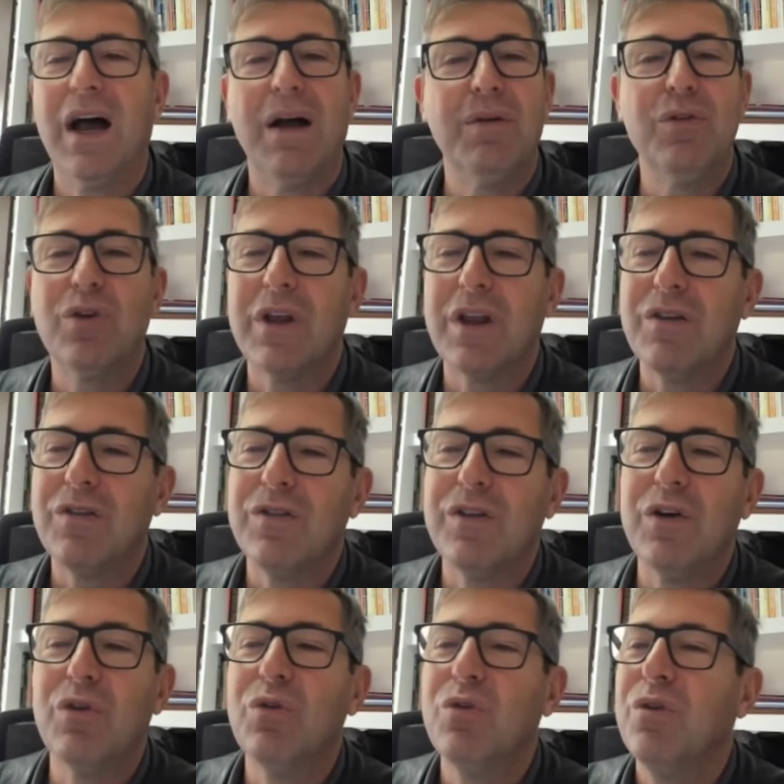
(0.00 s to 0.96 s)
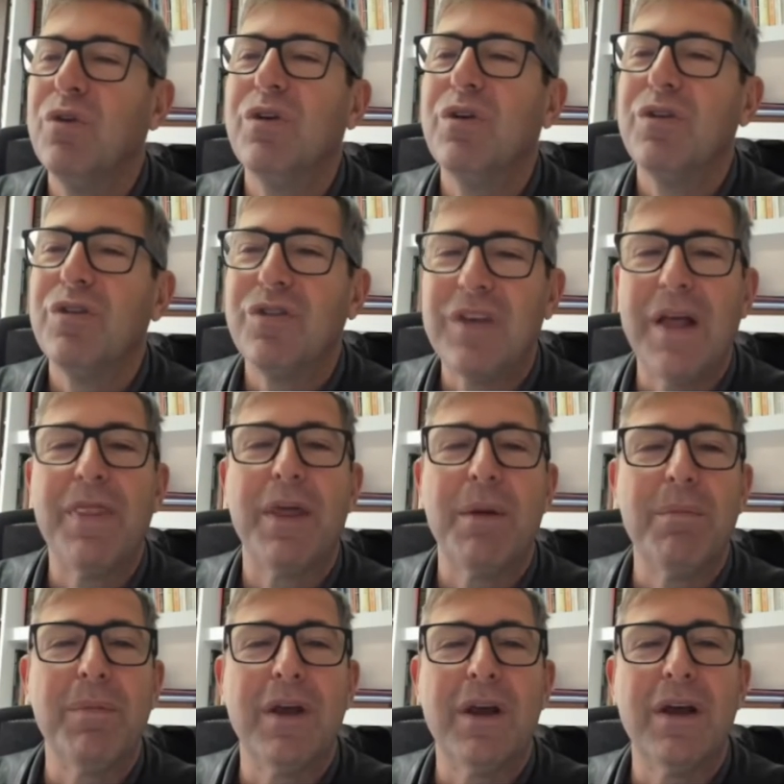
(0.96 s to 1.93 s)
you can still send
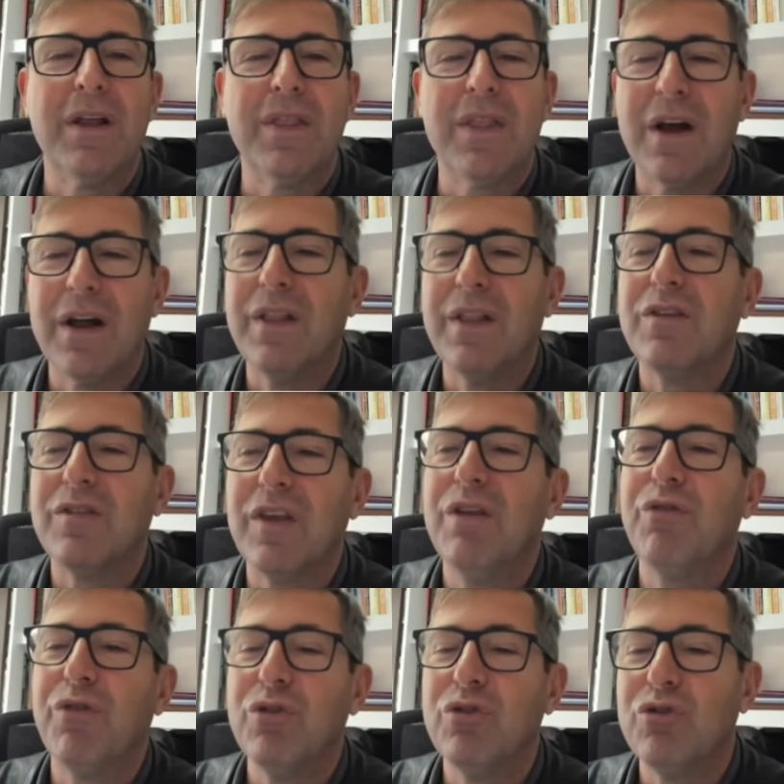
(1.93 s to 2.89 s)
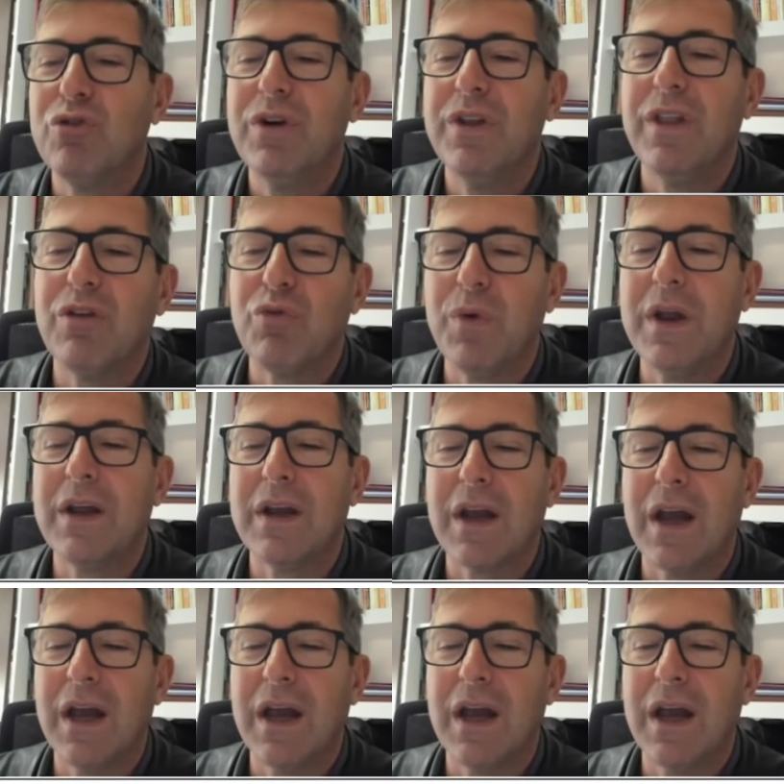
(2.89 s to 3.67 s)
them this info during this week,